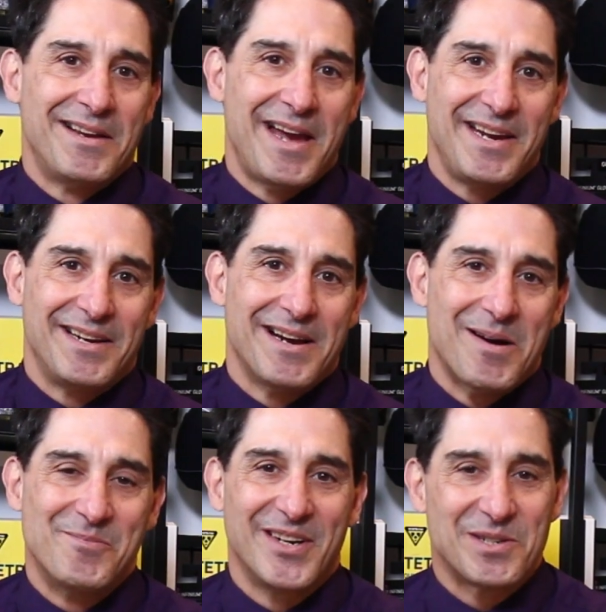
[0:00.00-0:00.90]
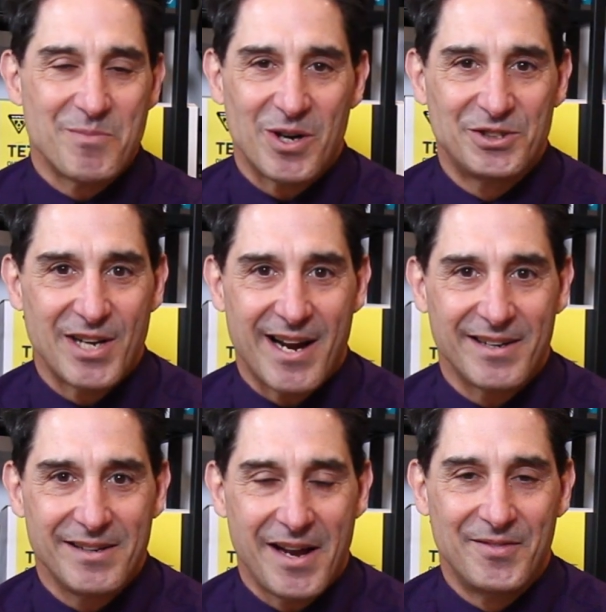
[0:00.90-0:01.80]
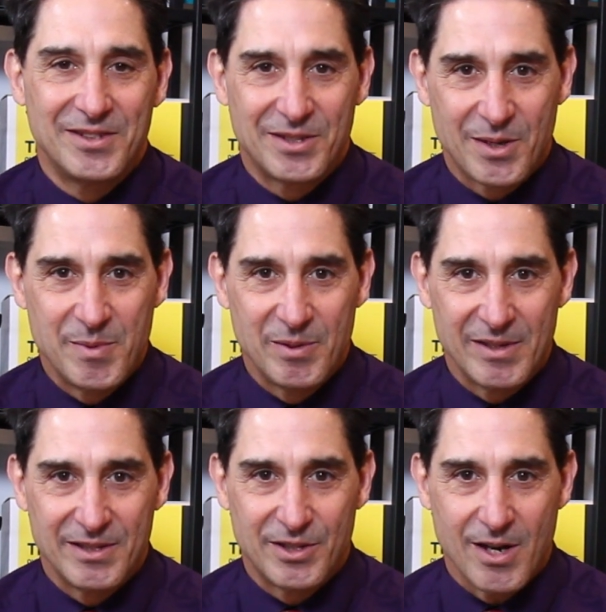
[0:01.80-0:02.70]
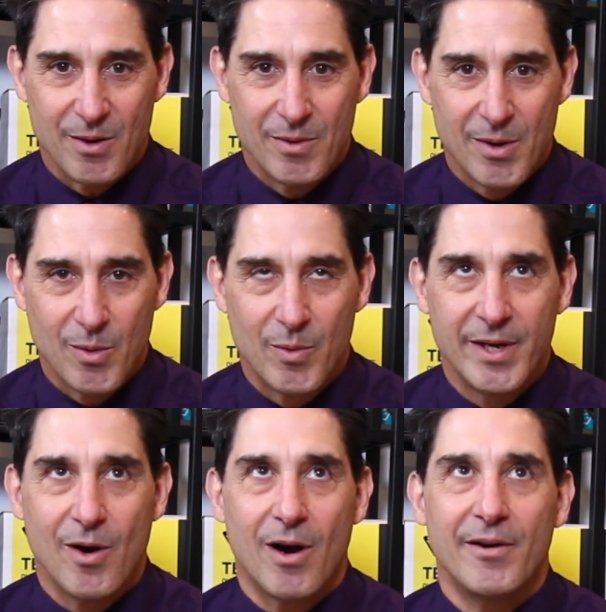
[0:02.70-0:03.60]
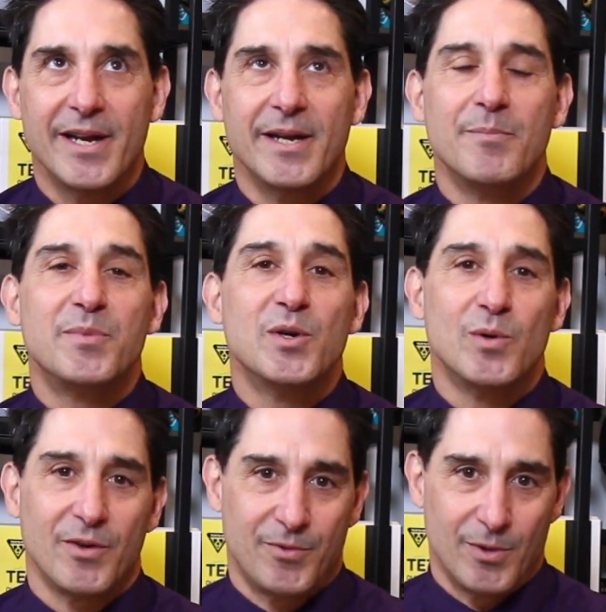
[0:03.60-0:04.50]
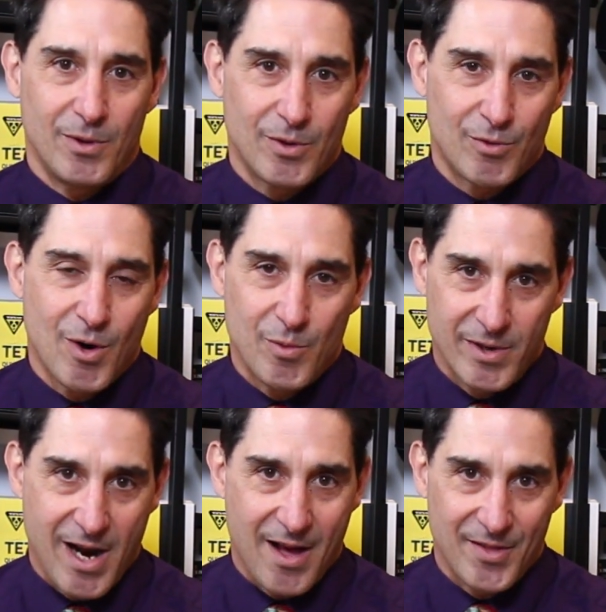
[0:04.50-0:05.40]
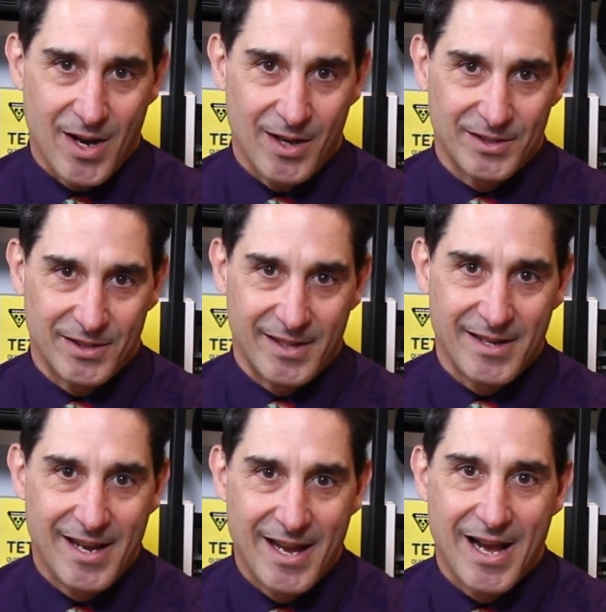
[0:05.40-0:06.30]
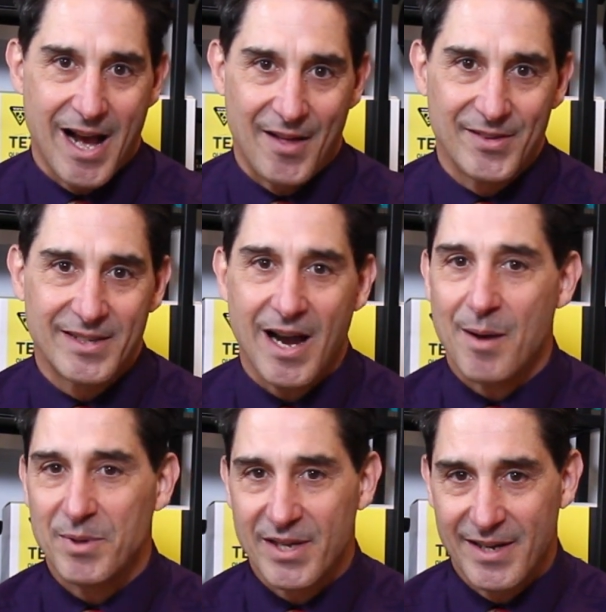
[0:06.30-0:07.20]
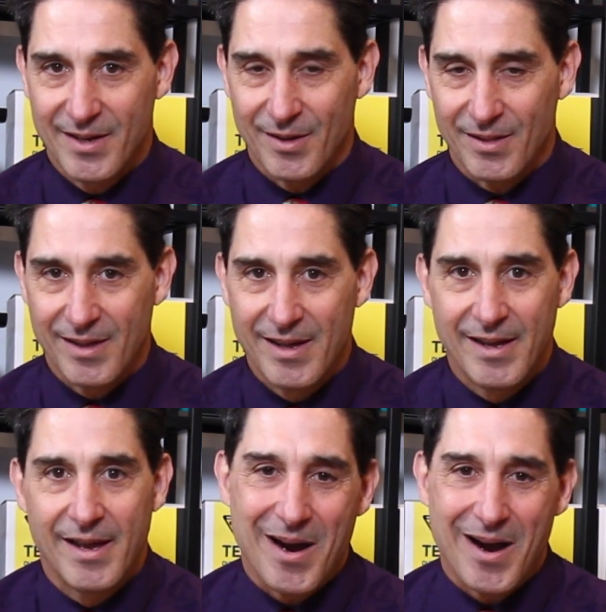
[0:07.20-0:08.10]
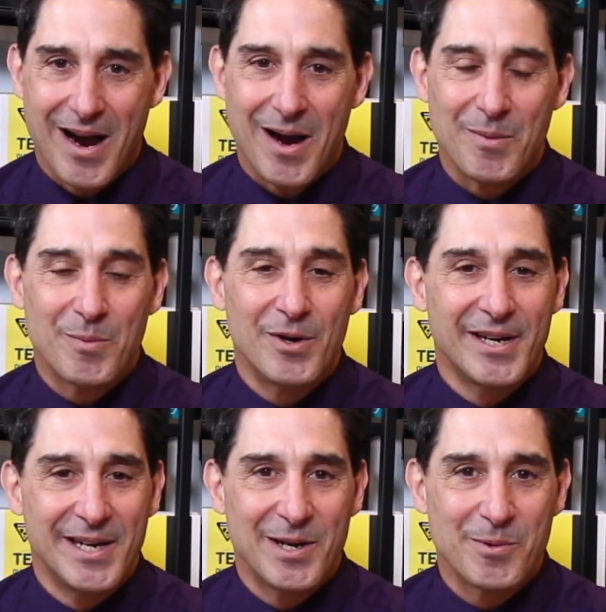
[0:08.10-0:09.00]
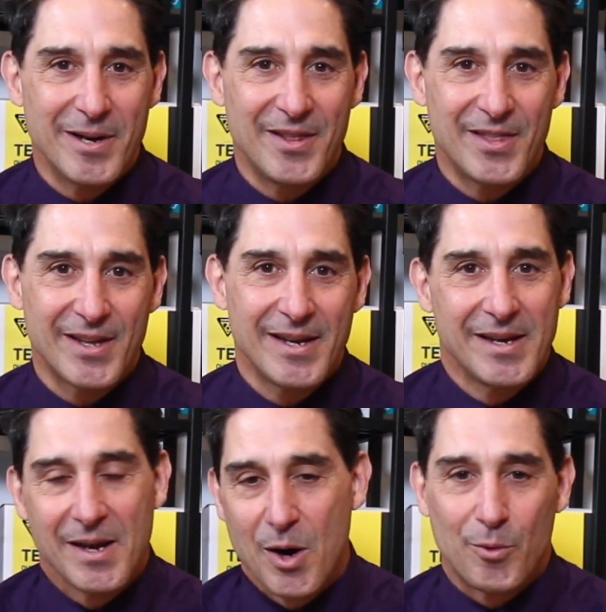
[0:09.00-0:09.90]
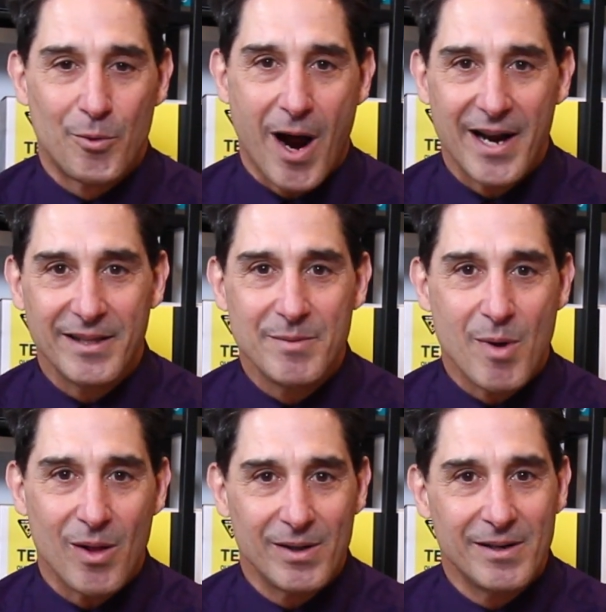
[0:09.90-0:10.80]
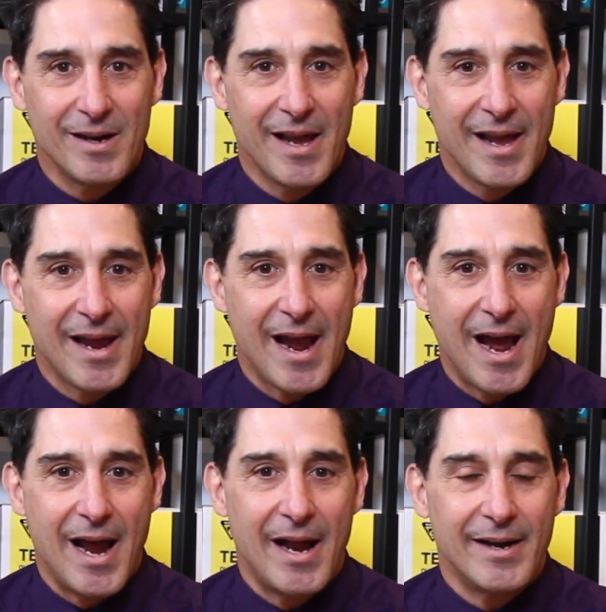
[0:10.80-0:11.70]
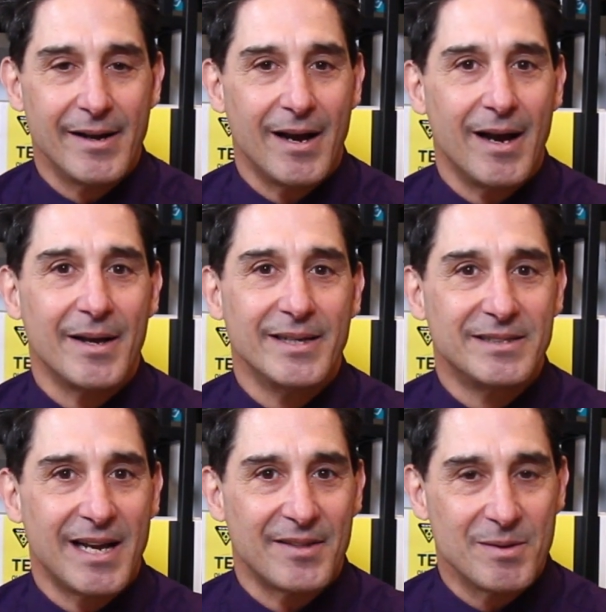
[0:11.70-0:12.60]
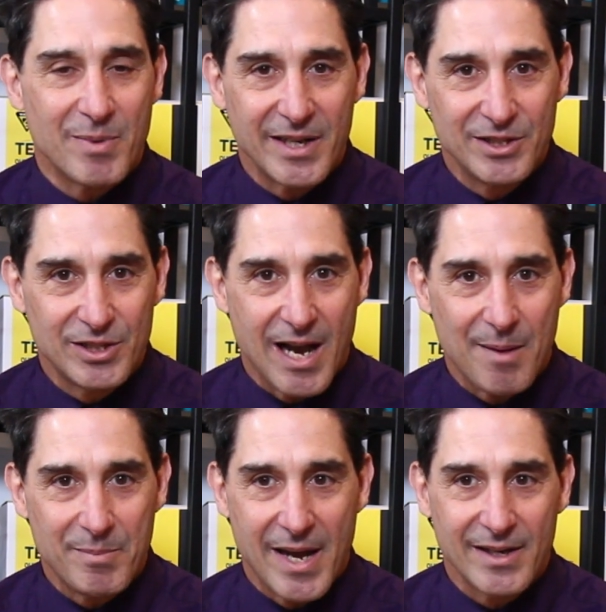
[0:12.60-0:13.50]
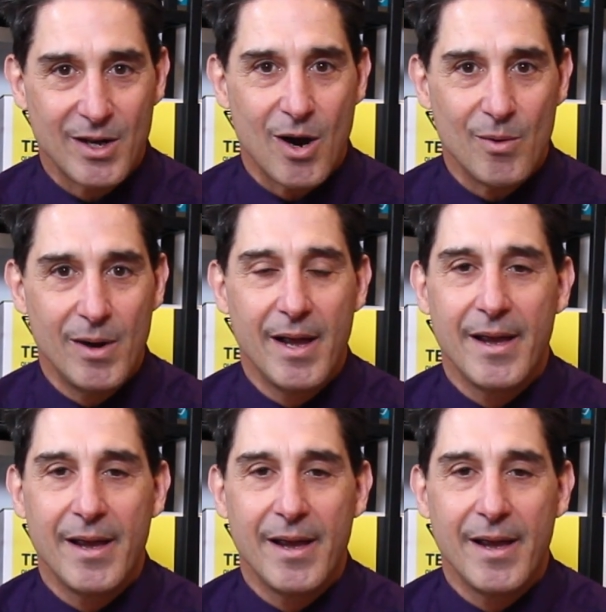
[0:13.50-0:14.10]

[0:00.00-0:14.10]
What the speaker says: Hey, I'm Victor Margiotta, and this is the Community Show. We are in beautiful Croton on the Hudson, on the top of the hill. We're here with Riley Moeller, and he's got the bike shop, Pedigo,